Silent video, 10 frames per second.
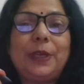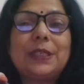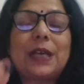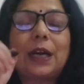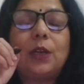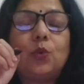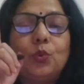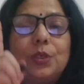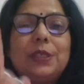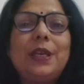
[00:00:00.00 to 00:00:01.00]
means agar
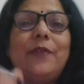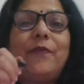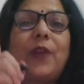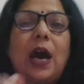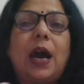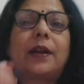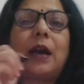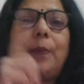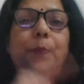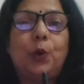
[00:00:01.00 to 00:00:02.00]
usi flower
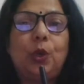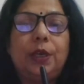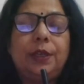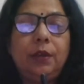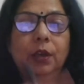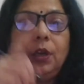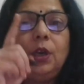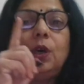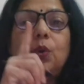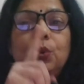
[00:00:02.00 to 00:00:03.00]
ka pollen
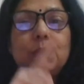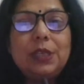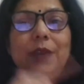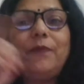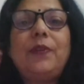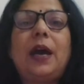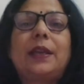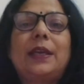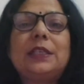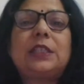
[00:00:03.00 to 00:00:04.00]
usi flower
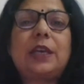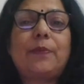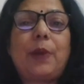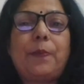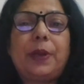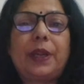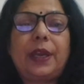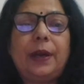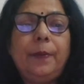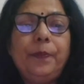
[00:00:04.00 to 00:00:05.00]
ke stigma par
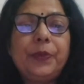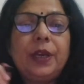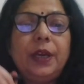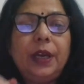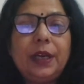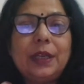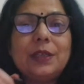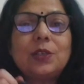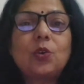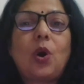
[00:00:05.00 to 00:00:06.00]
gaya, it
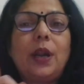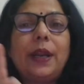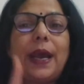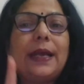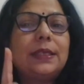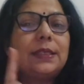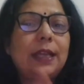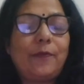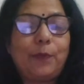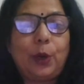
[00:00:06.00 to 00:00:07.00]
is called as
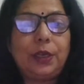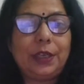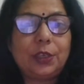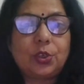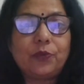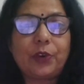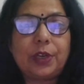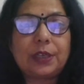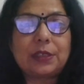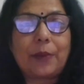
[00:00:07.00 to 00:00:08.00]
self pollination. For
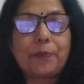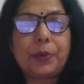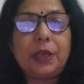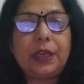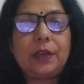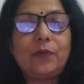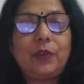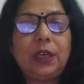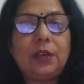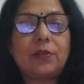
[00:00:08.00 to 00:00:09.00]
example, in
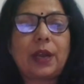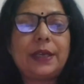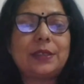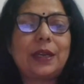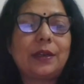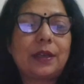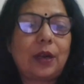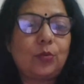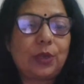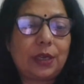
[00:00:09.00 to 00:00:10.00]
wheat, rice and
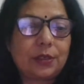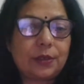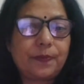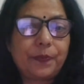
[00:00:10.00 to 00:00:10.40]
groundnut.